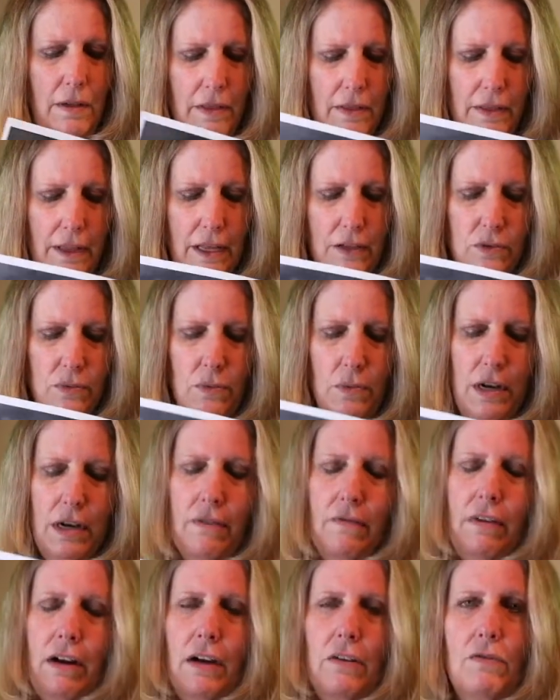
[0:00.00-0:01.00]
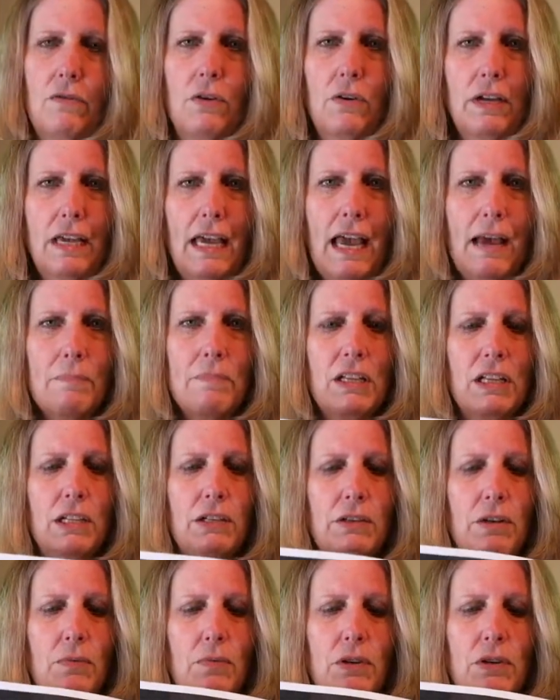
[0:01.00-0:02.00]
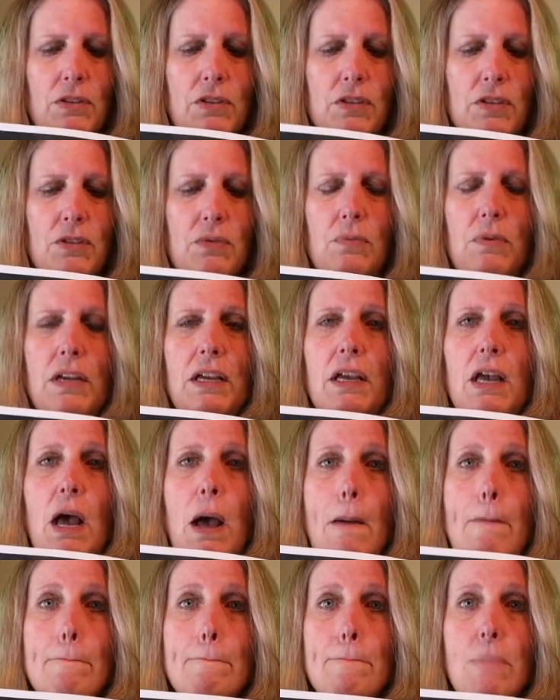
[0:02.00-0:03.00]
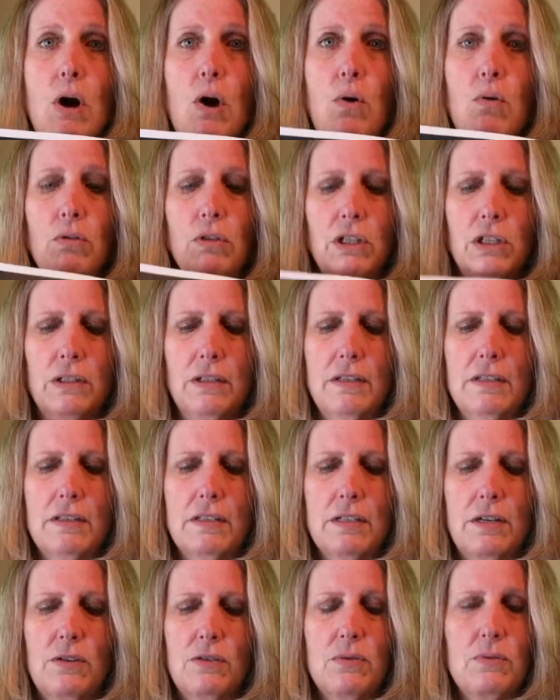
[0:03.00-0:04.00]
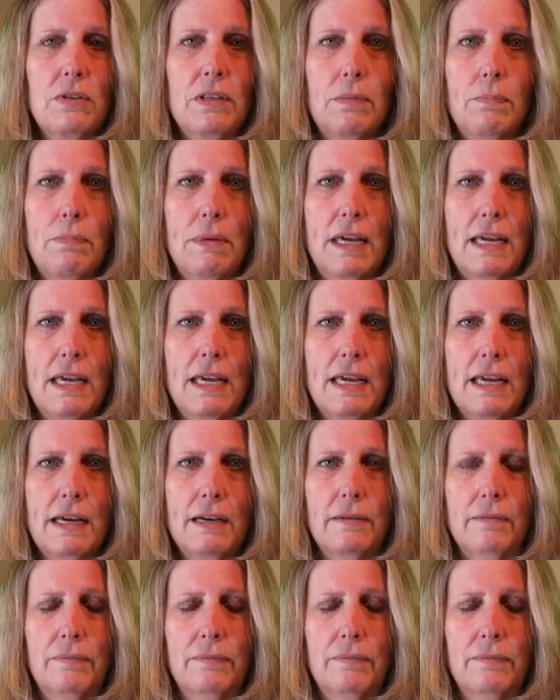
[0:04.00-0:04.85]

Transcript: That's one of our vocabulary words this week. Polar starts with a P.